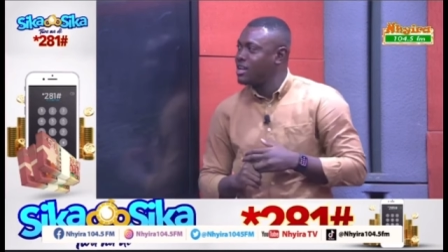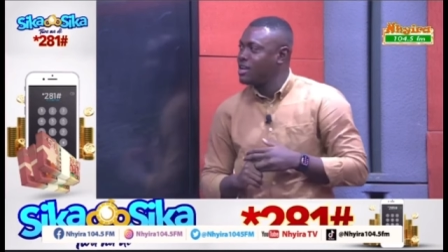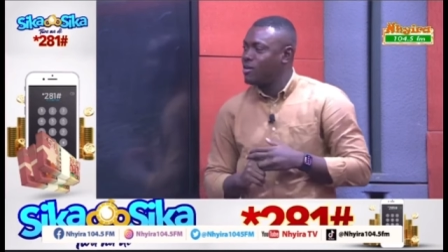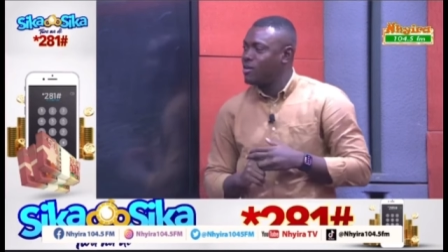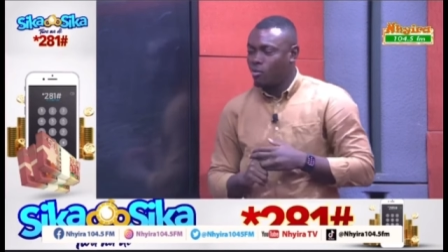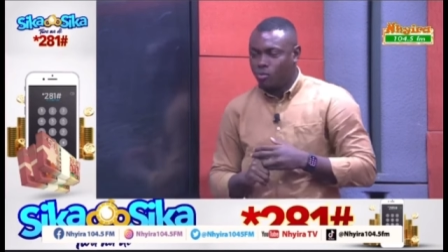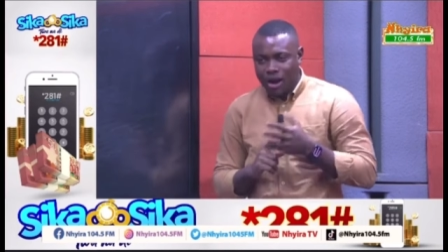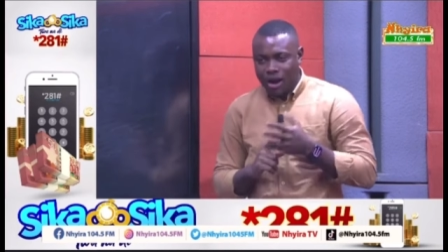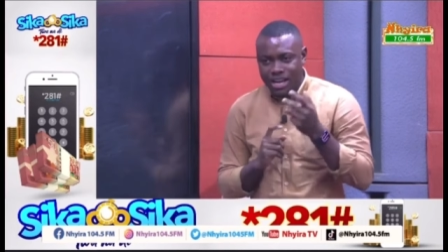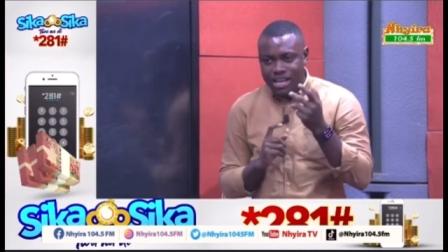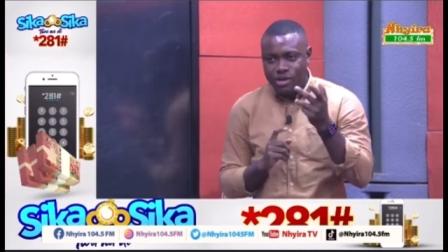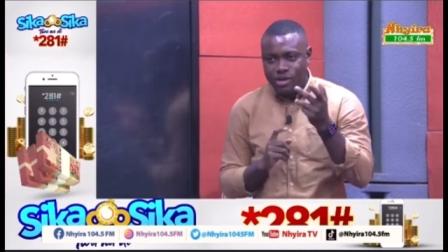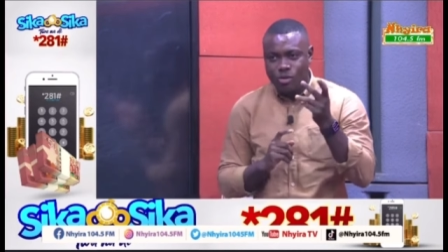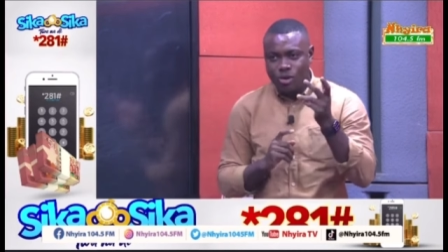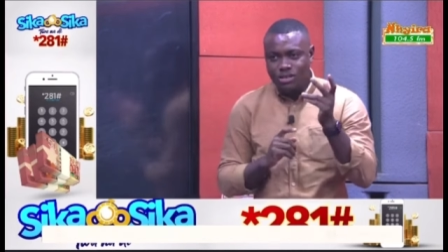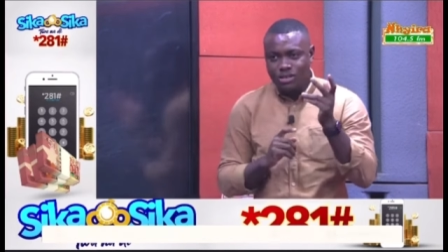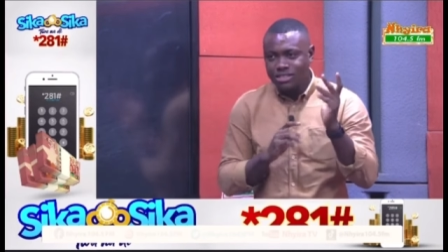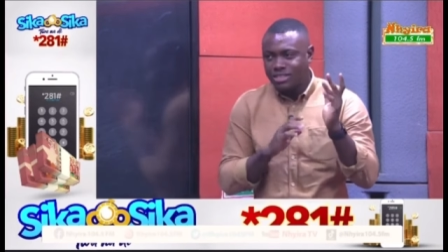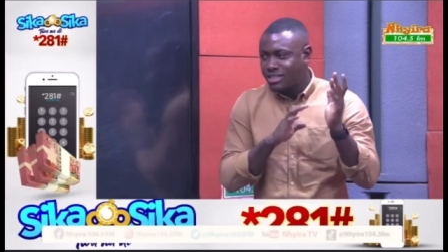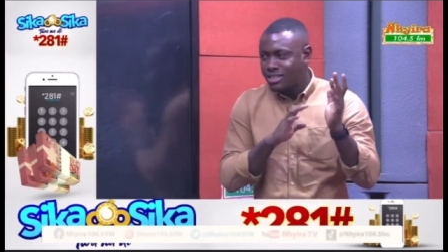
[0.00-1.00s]
when he
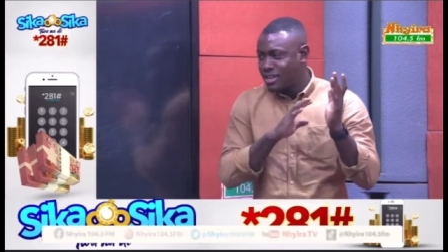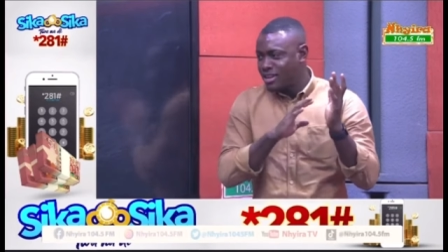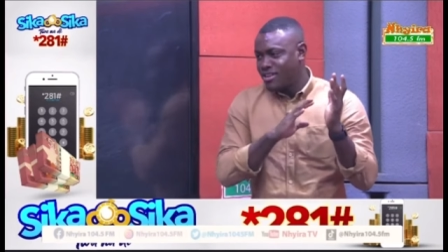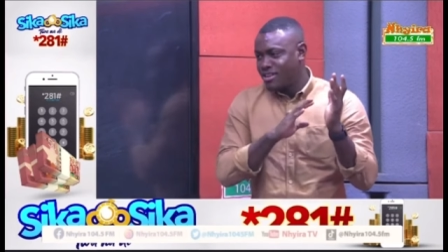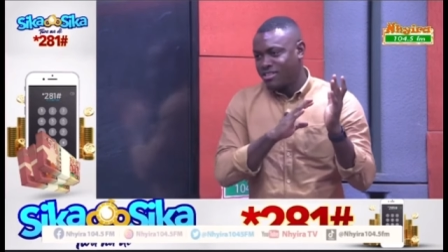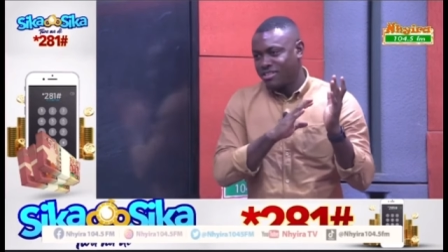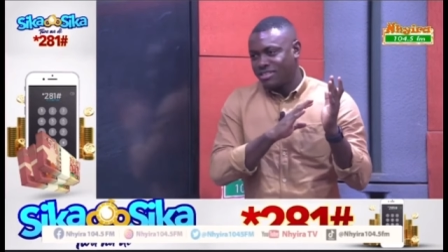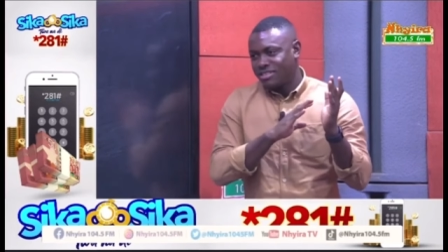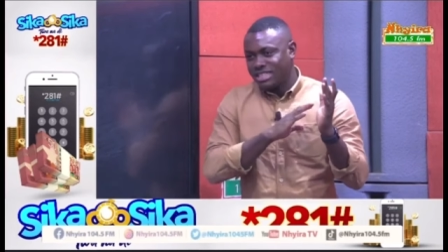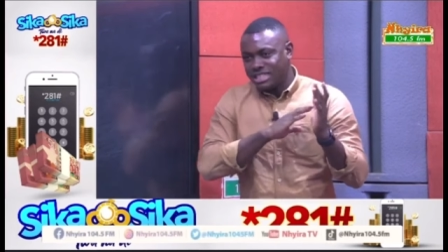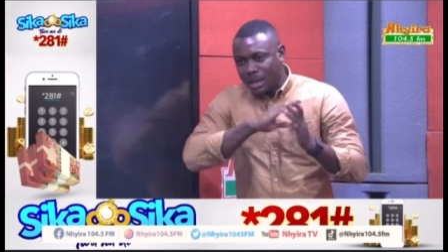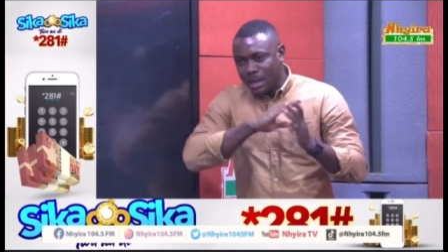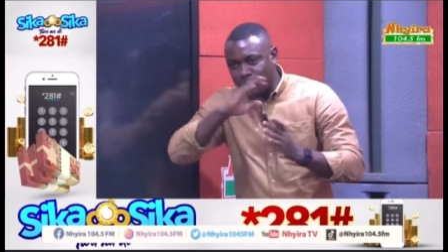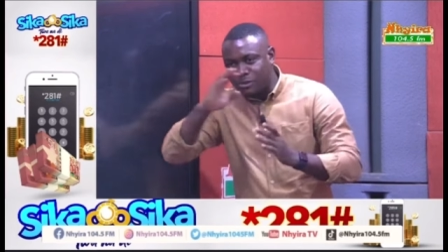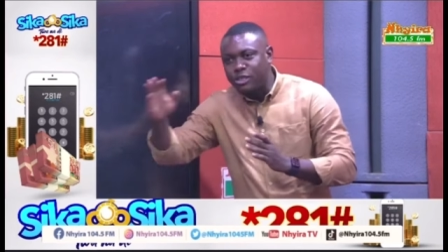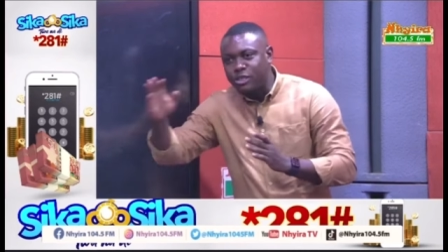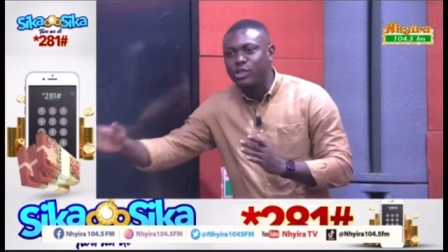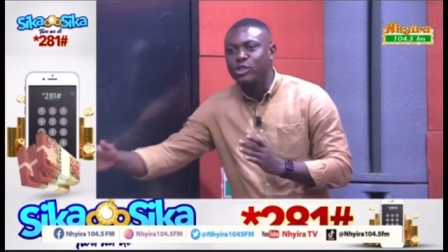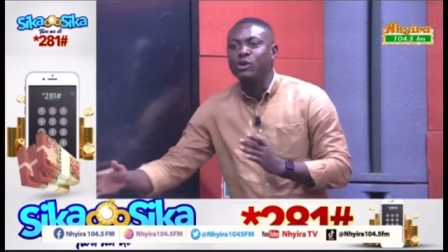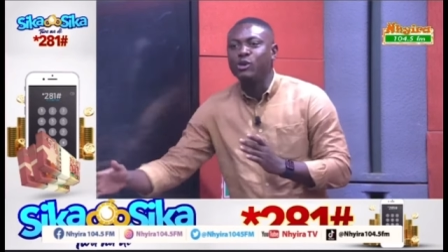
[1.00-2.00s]
was
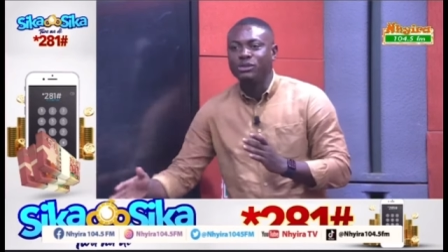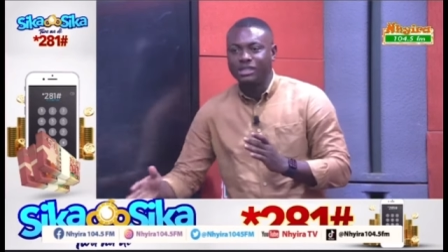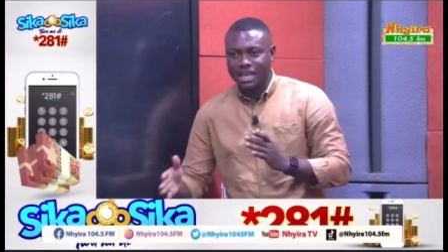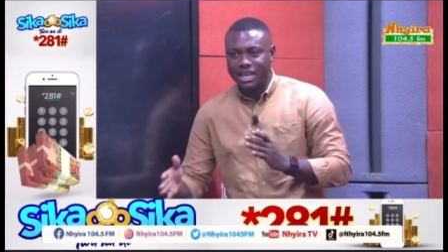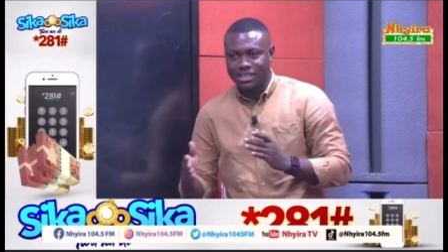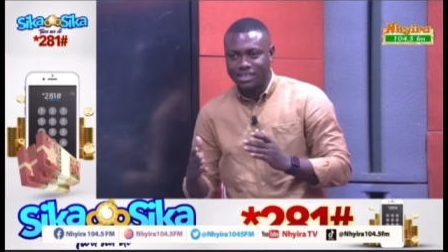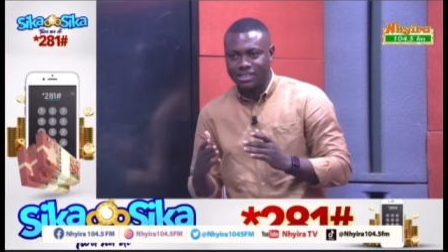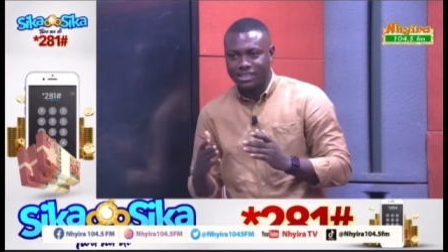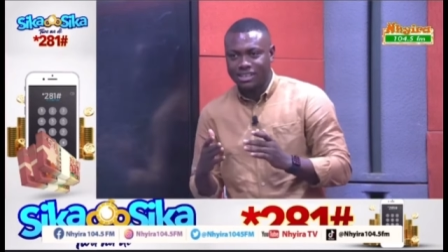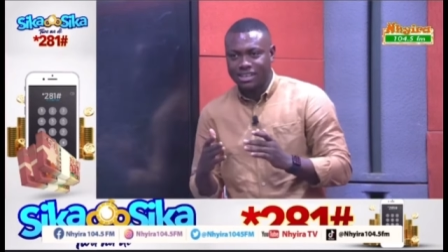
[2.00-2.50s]
substituted